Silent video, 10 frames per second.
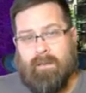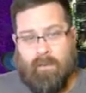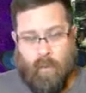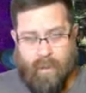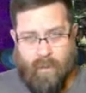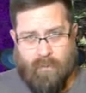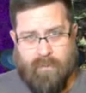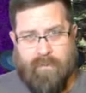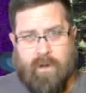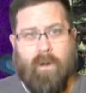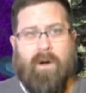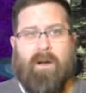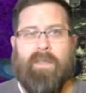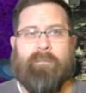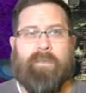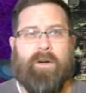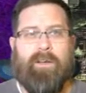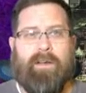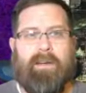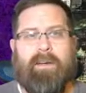quick overview on the
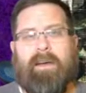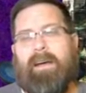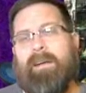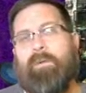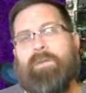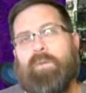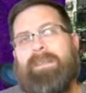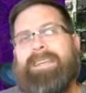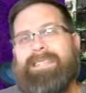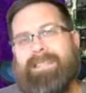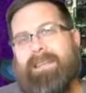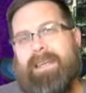book. It was released